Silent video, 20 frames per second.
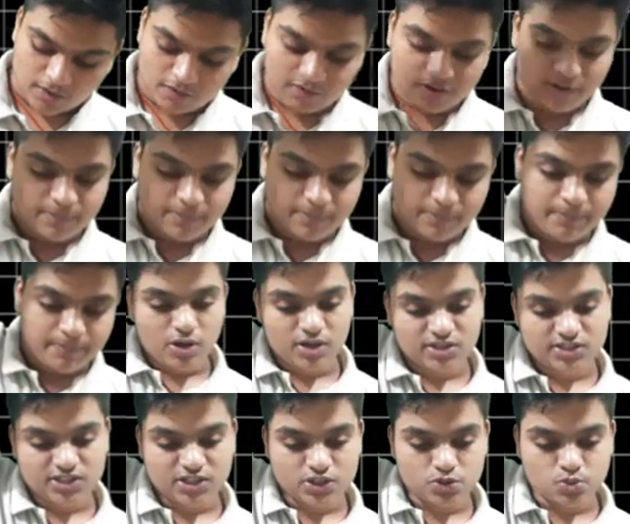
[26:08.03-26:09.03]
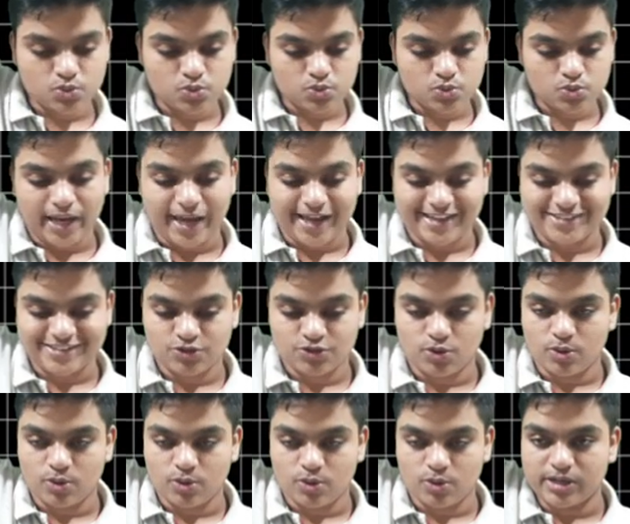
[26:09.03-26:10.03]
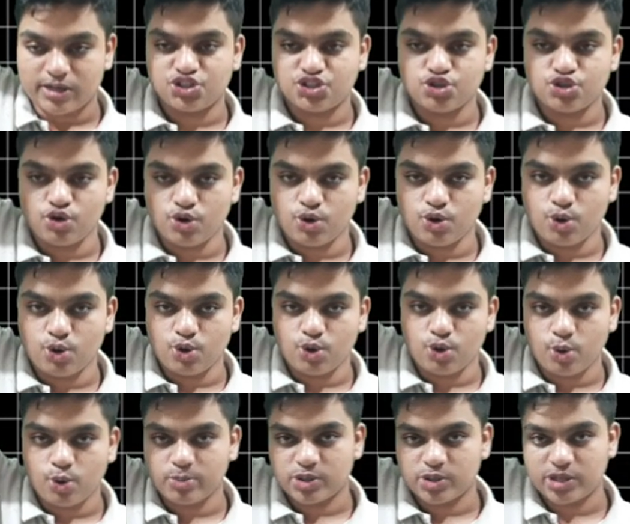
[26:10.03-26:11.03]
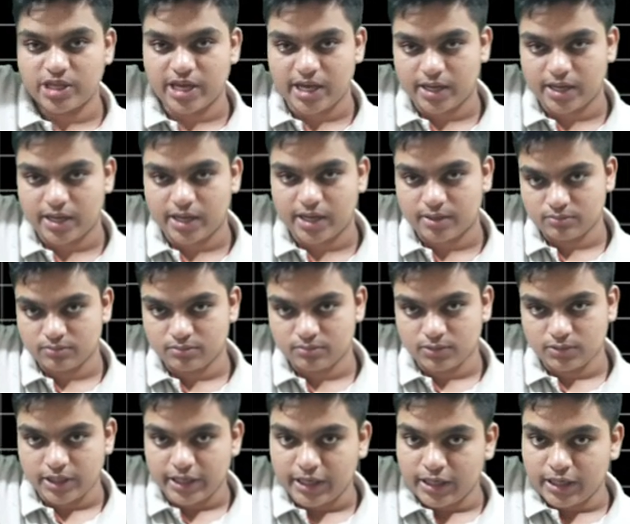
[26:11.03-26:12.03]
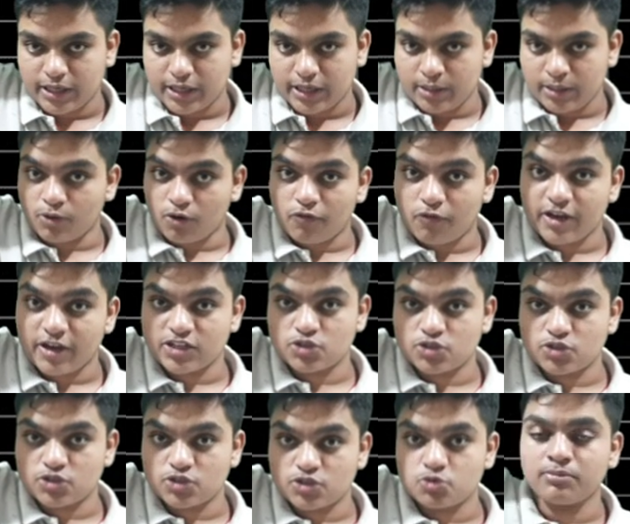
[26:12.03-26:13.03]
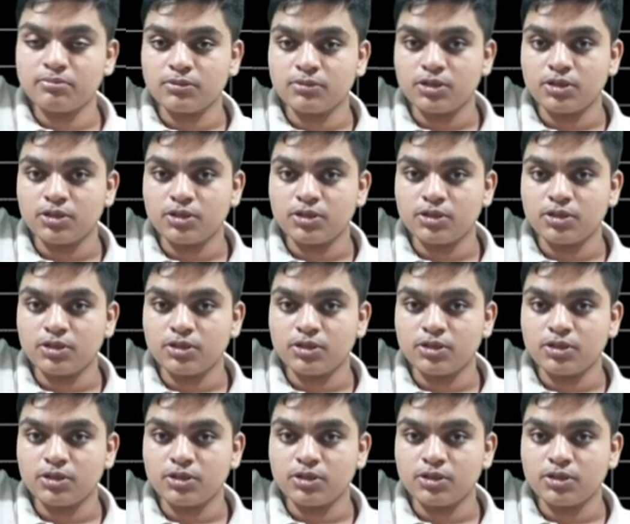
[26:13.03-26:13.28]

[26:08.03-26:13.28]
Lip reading: Our meiosis 1 has got resumed there in prophase 1.